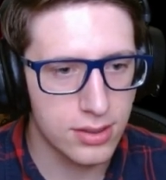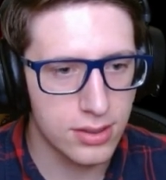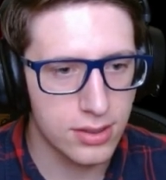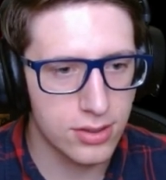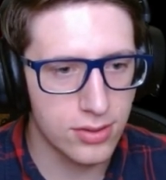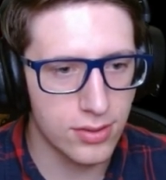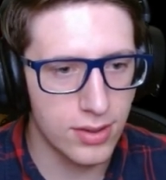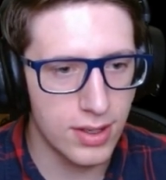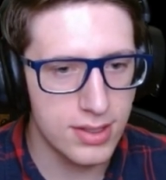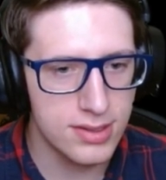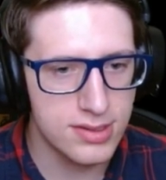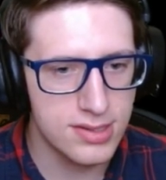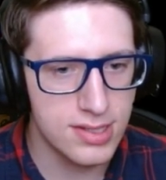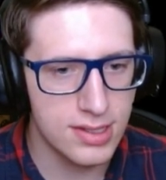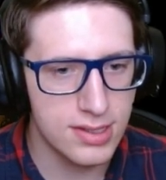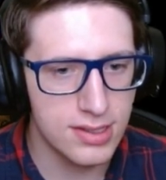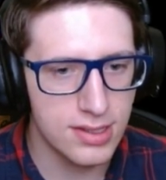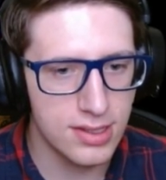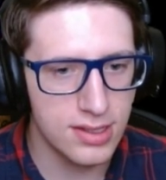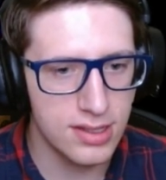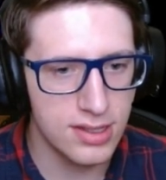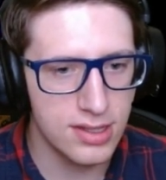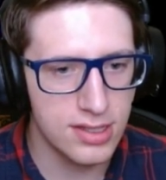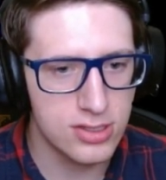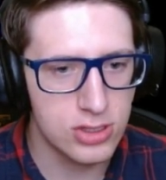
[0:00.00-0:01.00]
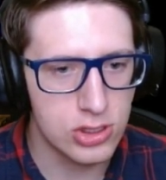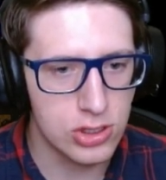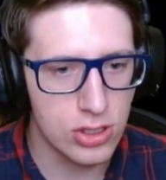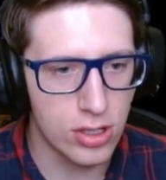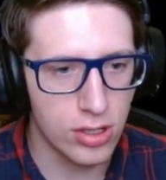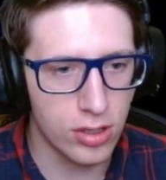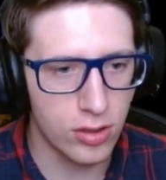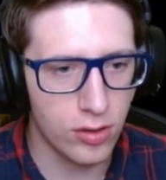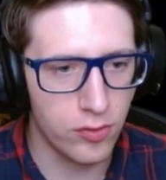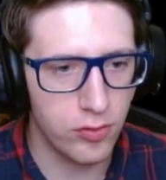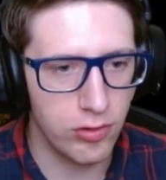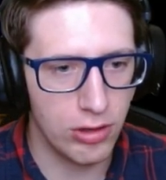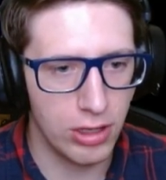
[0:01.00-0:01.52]
Granted, none of the
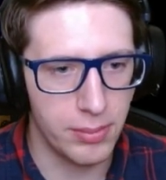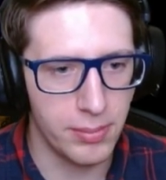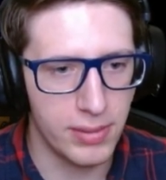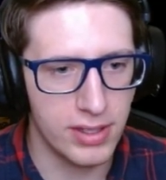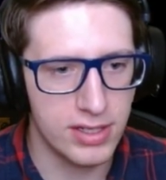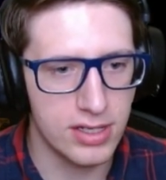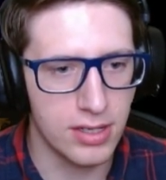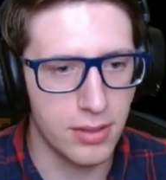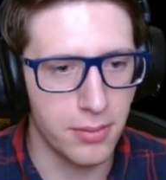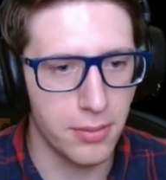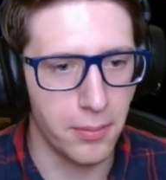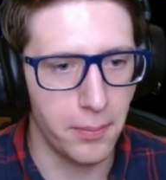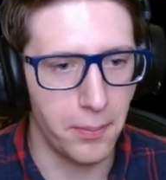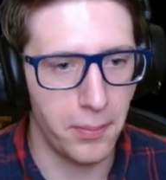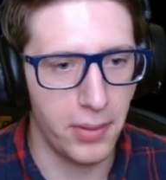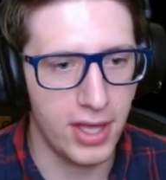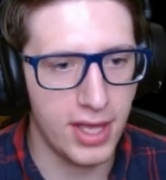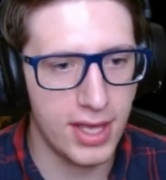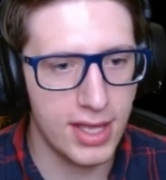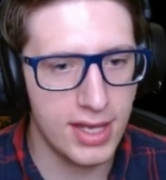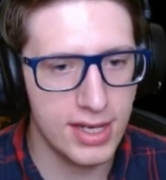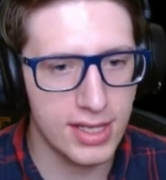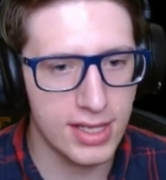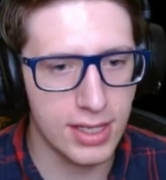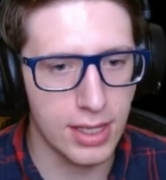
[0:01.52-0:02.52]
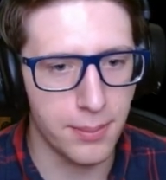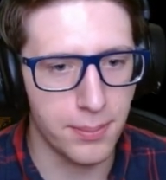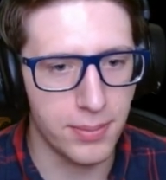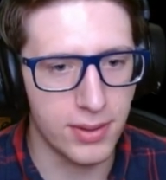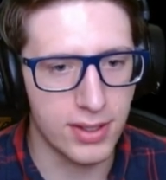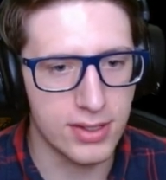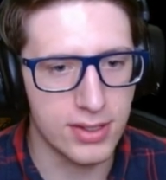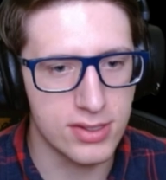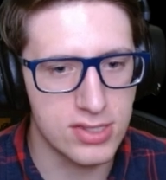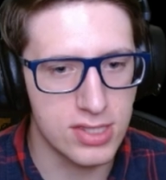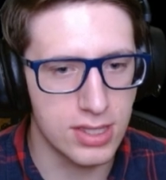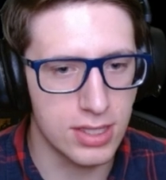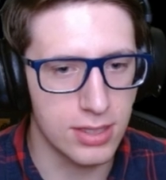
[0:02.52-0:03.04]
dark flame ended up hitting it
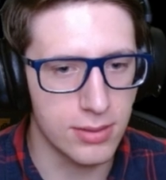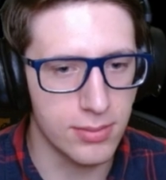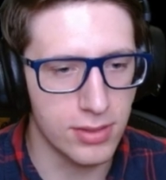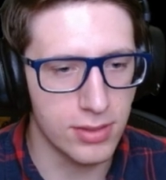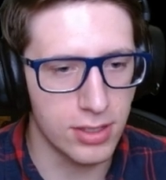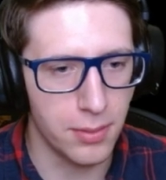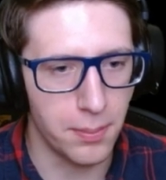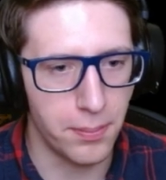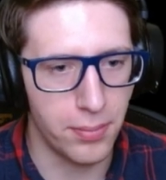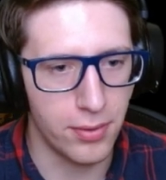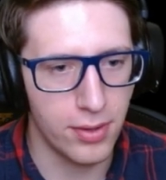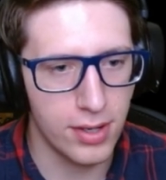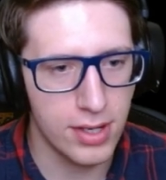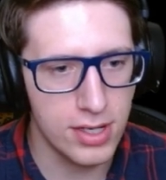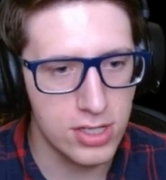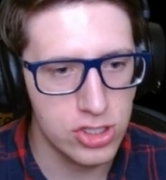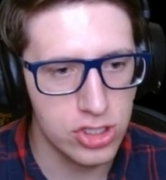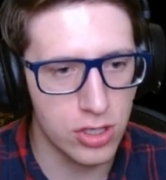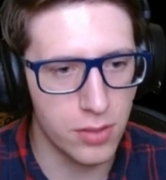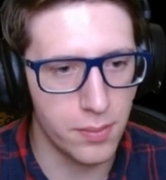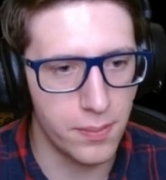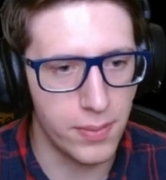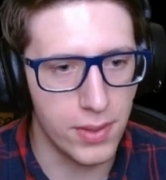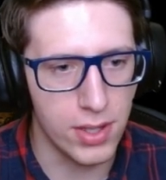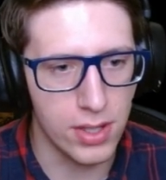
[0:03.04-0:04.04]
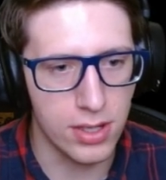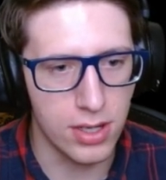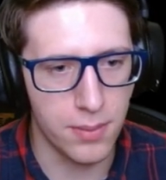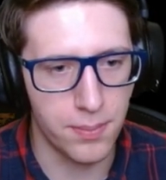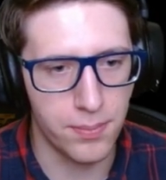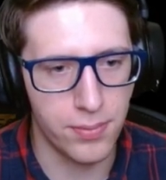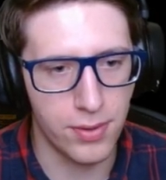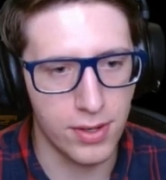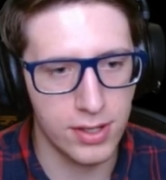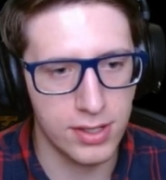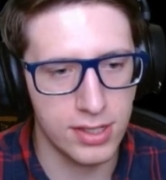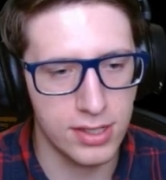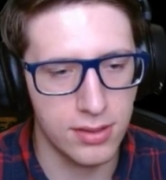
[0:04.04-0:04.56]
because of the amount of pressure buildup
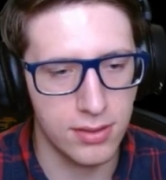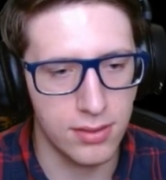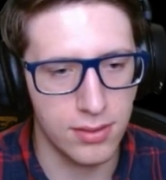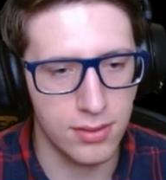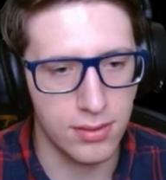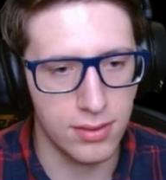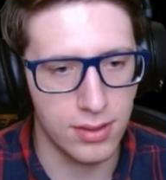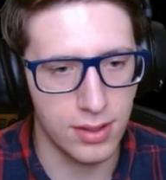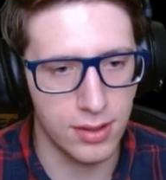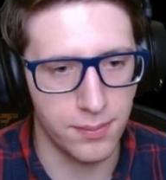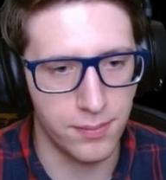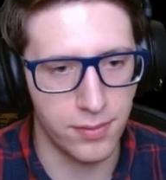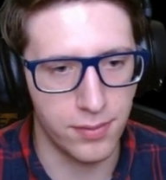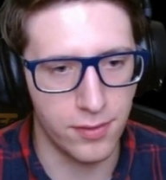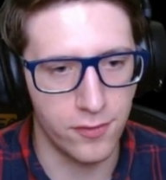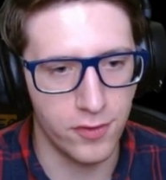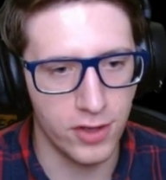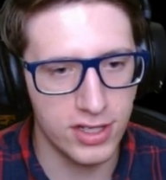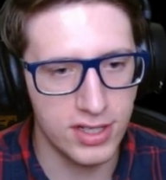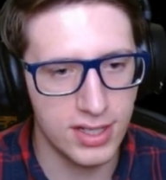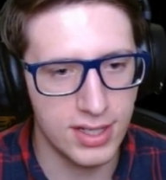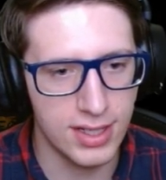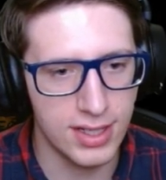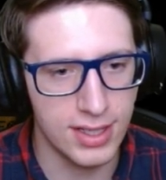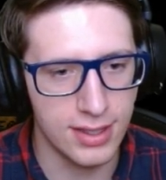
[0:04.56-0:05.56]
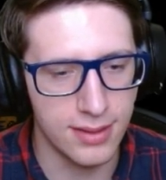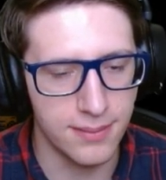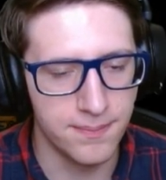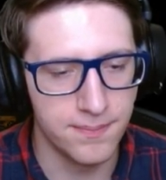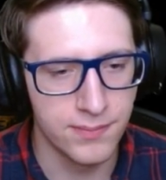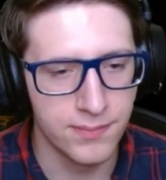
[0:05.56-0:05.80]
pre uh, prevented it